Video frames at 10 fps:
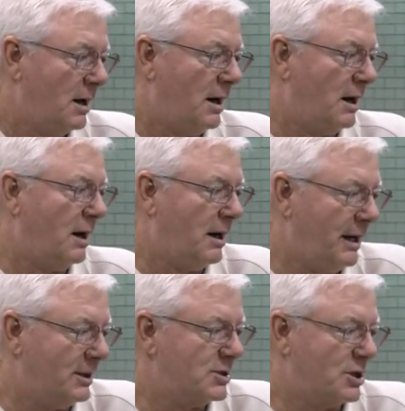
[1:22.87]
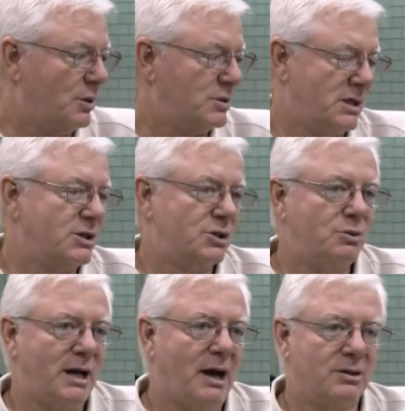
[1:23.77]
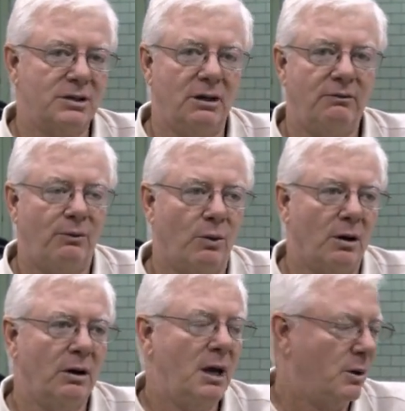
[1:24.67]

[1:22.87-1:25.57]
And so since 2004,